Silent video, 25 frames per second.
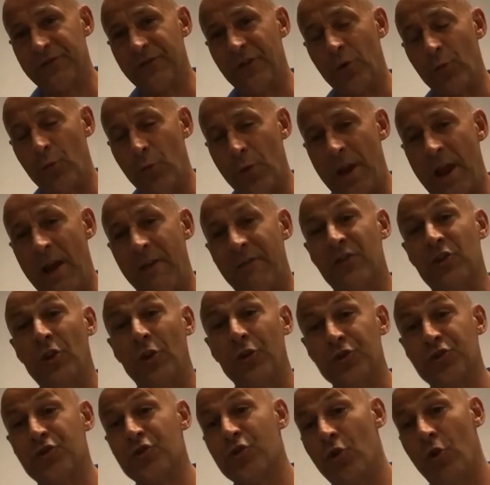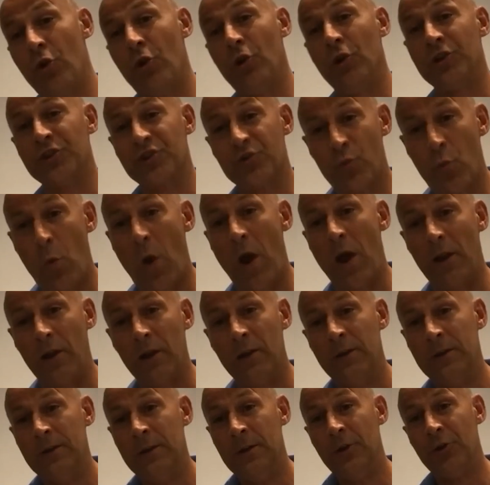that we have control as
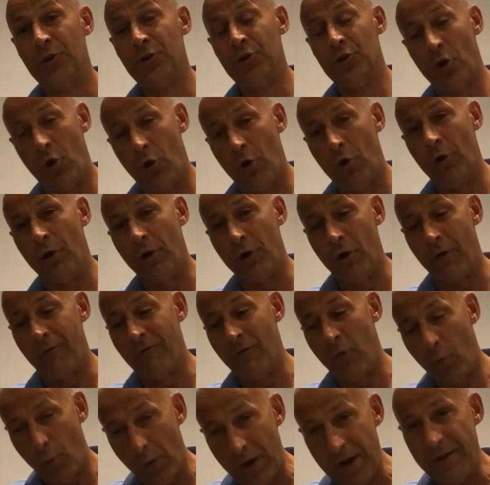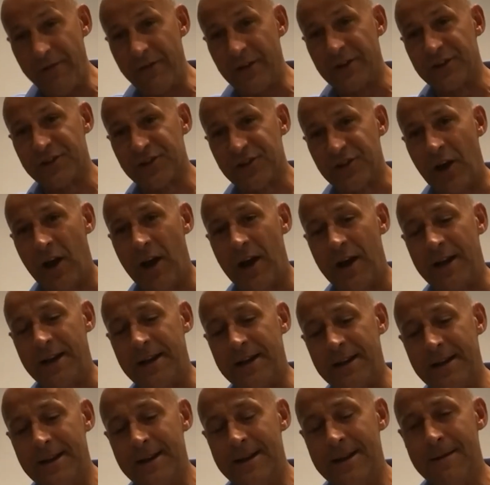well, not only on the weaving
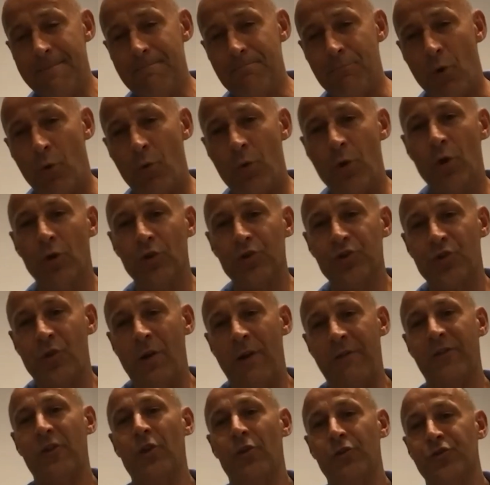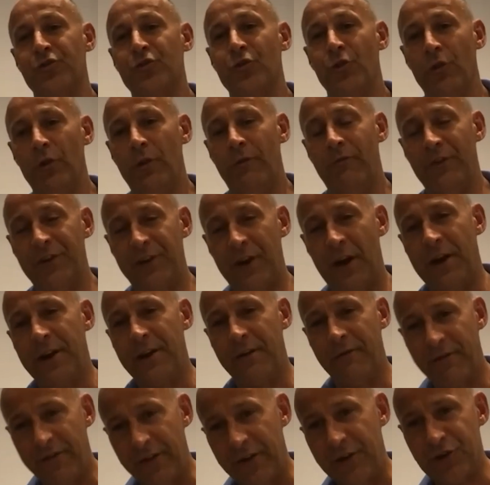side, but we also have control on the dyeing
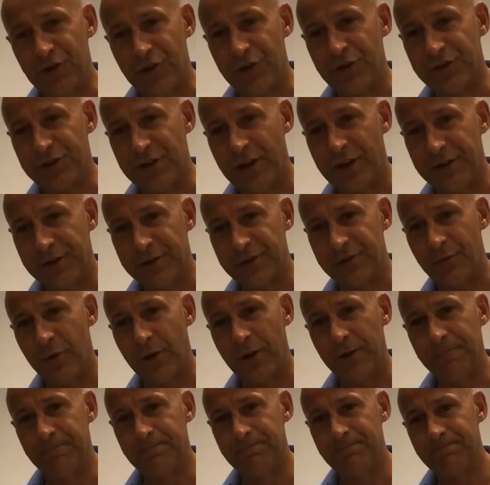and finishing side as well.